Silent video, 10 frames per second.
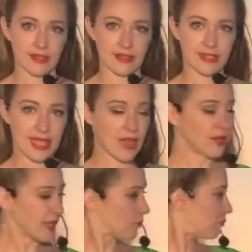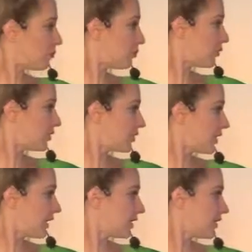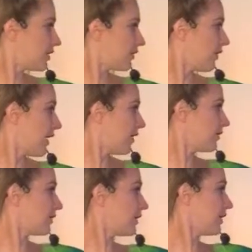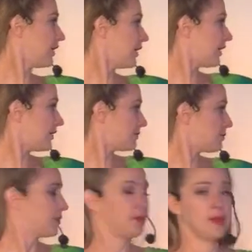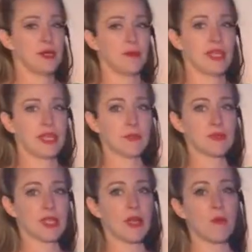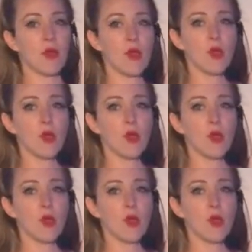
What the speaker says: see how like pushing into the ground is pulling my hips up?